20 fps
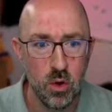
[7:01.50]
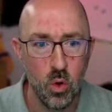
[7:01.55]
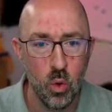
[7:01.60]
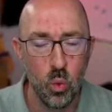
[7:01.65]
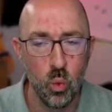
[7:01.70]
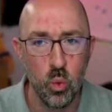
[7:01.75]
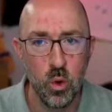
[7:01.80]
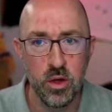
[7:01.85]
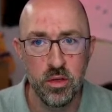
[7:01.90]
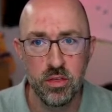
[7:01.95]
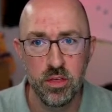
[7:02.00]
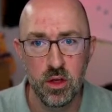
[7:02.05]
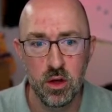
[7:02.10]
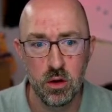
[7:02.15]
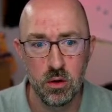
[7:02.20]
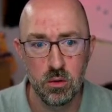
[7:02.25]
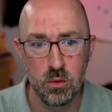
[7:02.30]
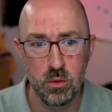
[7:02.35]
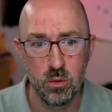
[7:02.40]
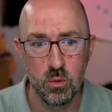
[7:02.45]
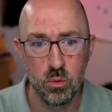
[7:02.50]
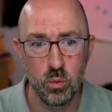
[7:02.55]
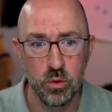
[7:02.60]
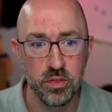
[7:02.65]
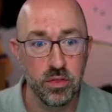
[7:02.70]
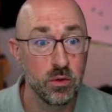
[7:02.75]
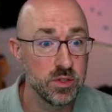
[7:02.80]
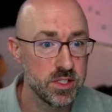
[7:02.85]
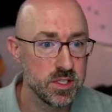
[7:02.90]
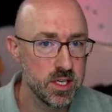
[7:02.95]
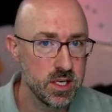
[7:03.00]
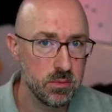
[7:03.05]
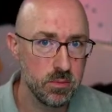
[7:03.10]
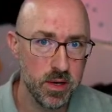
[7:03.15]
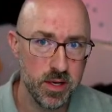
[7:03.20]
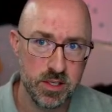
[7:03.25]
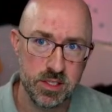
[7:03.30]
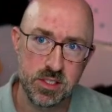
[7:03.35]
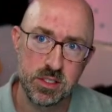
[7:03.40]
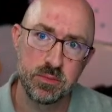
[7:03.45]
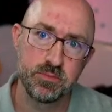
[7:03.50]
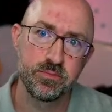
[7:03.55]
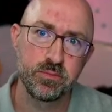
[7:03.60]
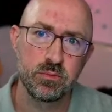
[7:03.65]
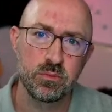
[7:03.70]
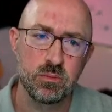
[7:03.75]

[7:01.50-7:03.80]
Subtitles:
with those teammates.